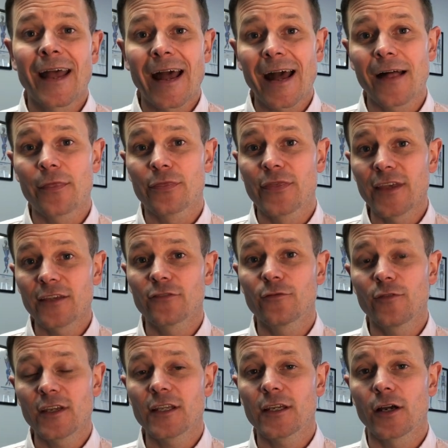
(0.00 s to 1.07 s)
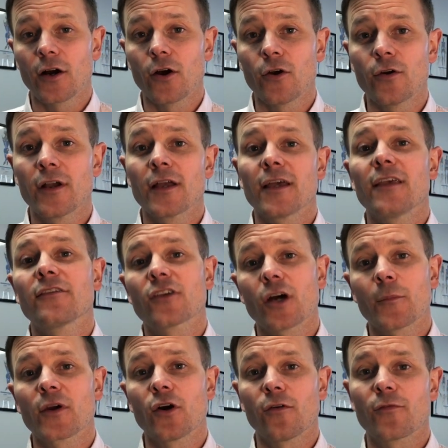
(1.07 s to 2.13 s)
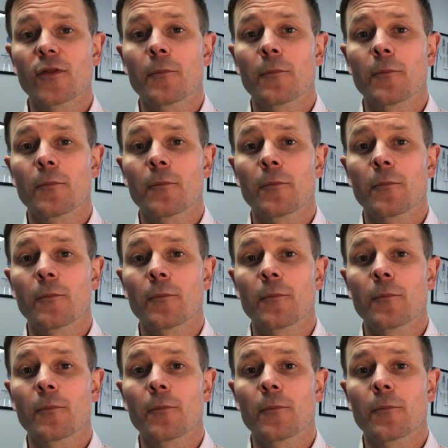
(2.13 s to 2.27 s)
And this video is coming off the